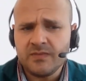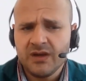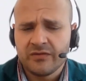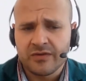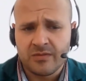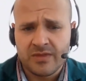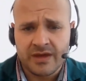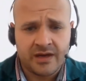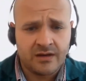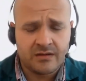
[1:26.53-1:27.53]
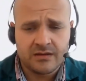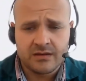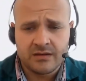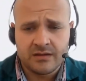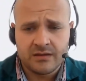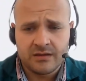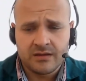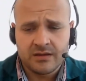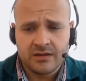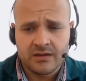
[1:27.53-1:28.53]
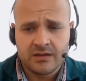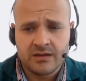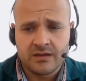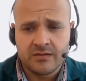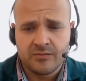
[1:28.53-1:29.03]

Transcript: From there, the